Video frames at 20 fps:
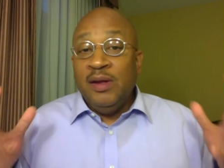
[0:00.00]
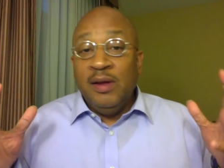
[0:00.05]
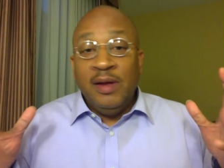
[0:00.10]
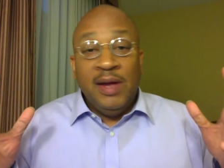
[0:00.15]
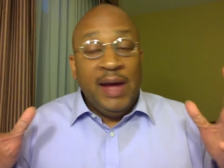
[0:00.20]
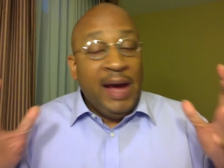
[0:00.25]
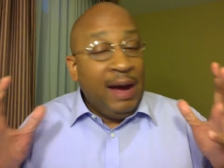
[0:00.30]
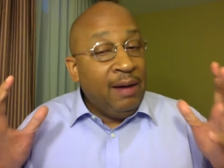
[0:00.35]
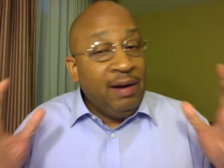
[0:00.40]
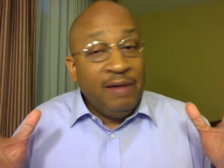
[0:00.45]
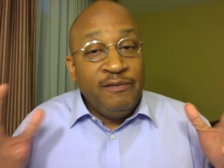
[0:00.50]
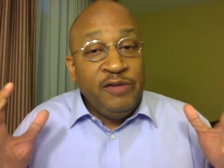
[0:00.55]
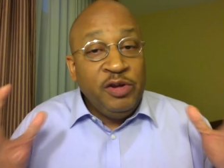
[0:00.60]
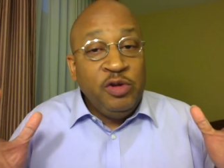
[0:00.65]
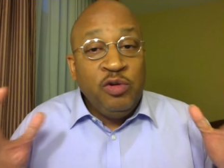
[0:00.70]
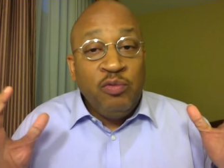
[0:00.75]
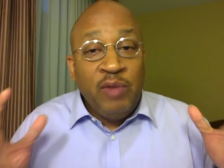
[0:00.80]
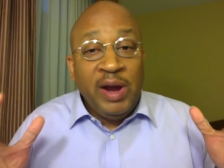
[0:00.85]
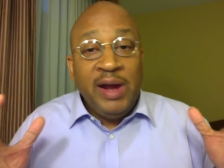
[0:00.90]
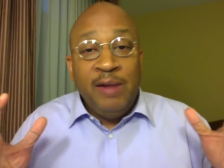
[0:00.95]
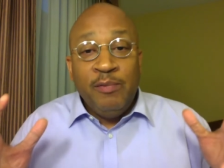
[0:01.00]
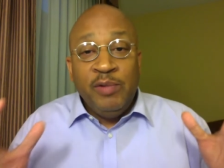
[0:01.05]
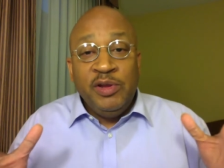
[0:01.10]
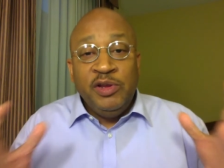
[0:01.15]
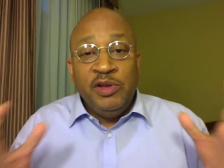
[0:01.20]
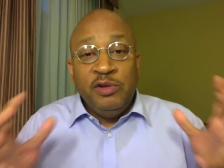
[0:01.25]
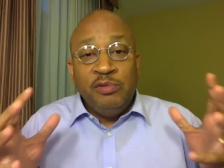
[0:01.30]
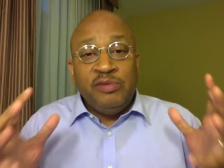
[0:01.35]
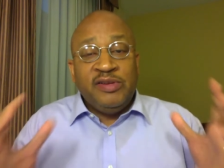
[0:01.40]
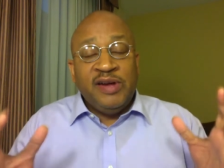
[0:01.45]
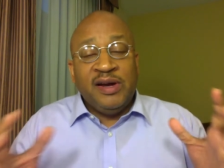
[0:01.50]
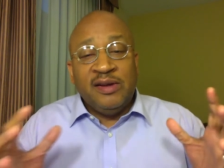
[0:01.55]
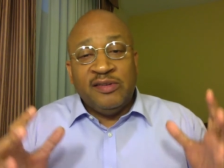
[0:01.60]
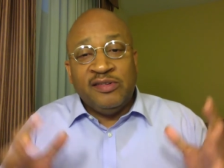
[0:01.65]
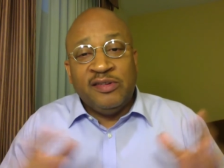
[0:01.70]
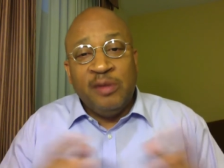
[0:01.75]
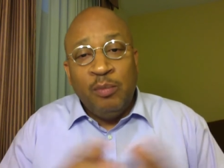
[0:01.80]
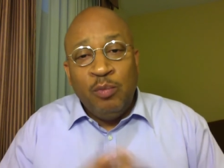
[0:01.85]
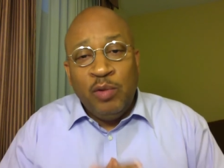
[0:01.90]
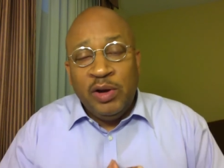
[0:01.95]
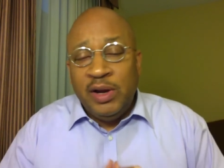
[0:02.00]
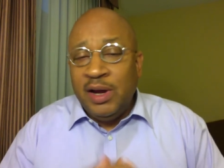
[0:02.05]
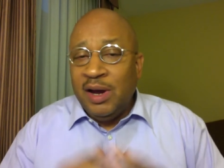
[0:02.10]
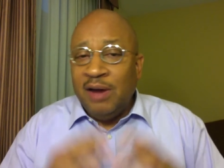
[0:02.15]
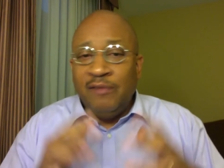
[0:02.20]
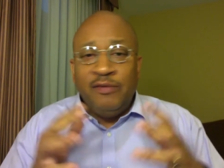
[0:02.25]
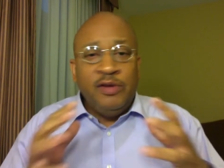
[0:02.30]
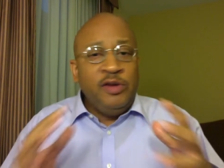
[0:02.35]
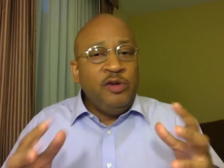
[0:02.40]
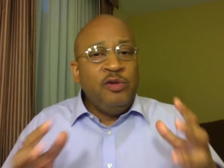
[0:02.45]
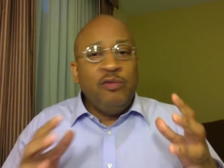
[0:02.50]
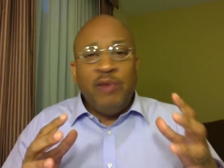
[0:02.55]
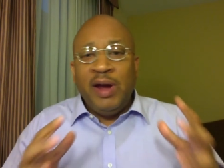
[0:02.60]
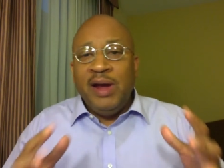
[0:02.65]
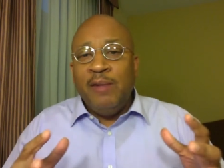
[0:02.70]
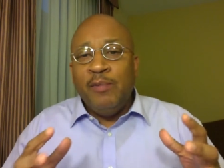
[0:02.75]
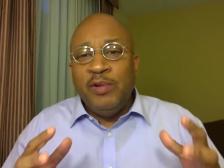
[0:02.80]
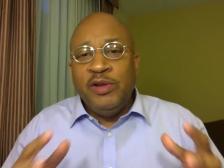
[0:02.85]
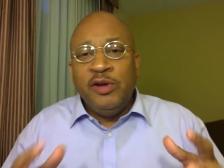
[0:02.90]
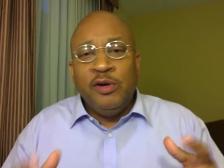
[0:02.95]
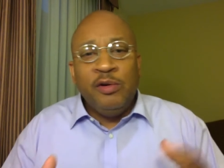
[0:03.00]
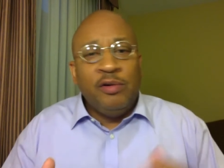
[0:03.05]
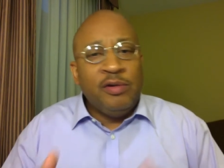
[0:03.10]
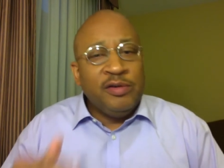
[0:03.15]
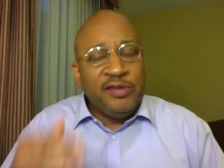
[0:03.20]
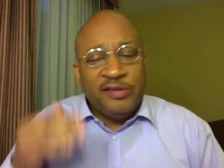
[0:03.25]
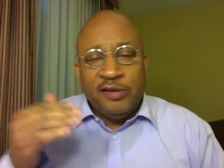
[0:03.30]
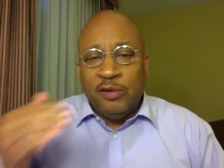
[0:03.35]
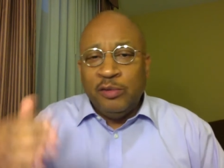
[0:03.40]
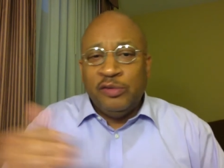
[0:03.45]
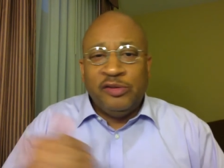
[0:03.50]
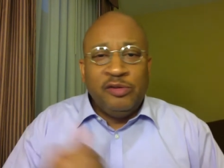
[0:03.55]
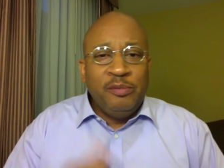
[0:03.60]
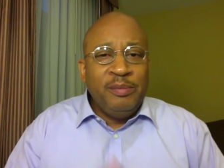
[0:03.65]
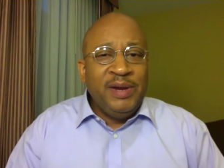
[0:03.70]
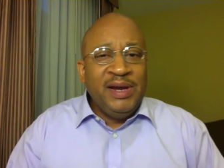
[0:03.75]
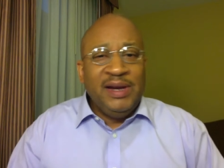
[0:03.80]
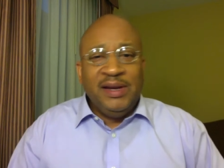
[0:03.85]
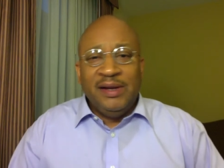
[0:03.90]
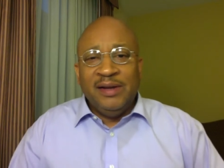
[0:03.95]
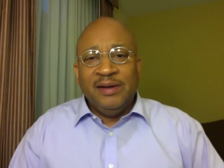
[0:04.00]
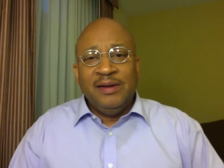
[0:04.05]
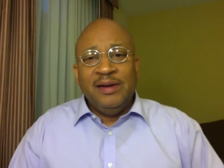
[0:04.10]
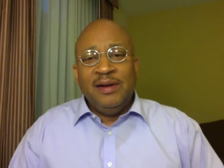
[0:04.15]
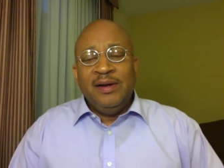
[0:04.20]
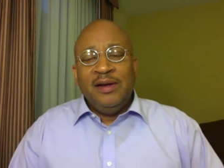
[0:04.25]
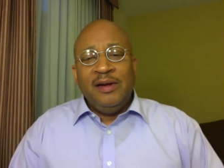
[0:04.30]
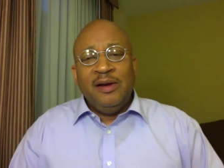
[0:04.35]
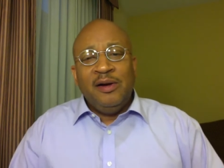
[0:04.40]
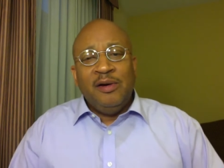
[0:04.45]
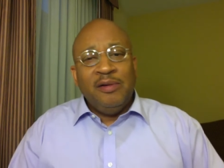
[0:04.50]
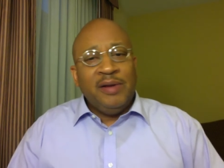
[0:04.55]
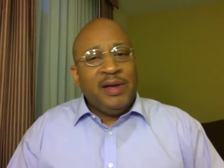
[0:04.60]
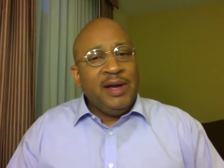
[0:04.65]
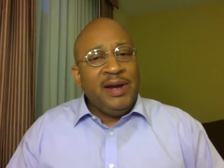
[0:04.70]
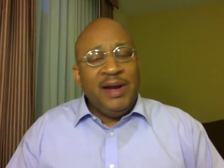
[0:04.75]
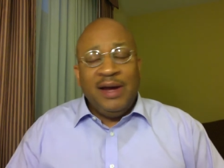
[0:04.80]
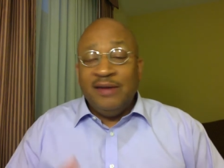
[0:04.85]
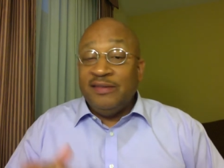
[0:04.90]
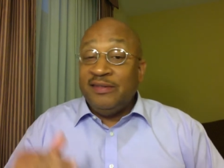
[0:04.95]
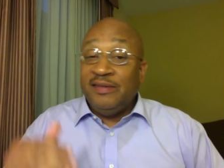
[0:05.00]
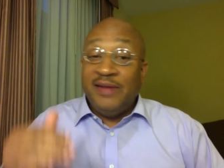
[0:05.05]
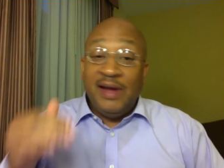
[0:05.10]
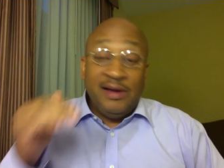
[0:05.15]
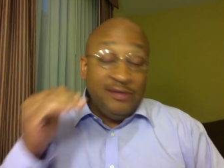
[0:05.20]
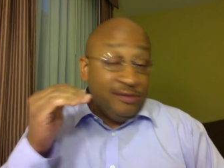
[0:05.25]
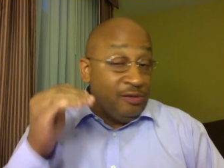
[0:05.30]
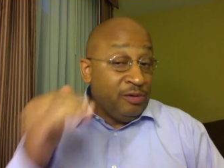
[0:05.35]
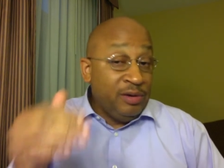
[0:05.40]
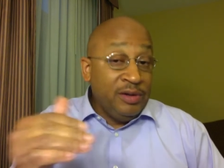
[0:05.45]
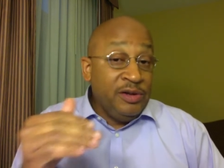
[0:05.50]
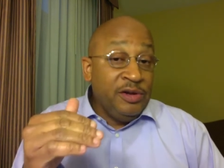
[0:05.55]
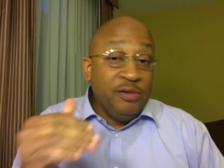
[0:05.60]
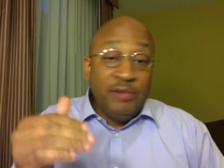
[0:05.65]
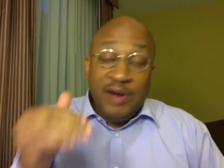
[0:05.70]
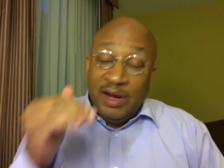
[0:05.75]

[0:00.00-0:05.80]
however you write when you text someone, however you write when you're on social media, okay, that's on you.